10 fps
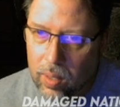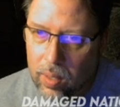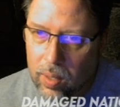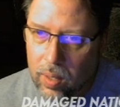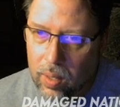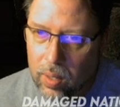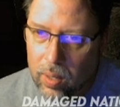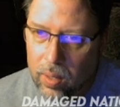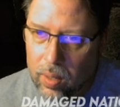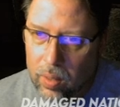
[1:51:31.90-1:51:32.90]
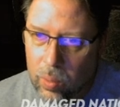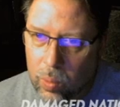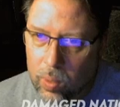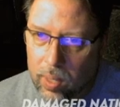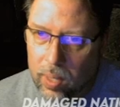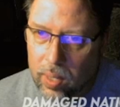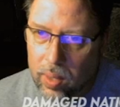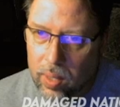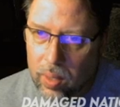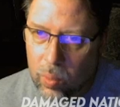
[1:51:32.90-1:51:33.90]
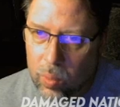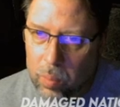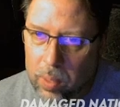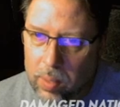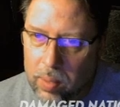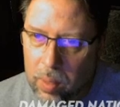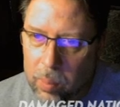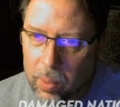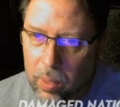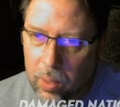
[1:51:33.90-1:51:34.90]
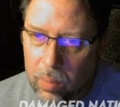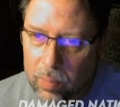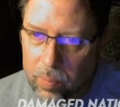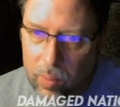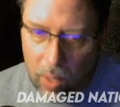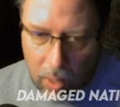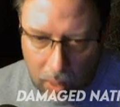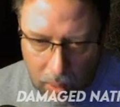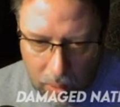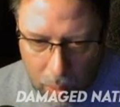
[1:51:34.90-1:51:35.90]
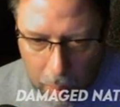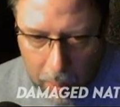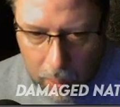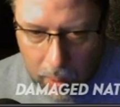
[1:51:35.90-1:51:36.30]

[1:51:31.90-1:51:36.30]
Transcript: Alright, do we want anything that we've missed up here? So build up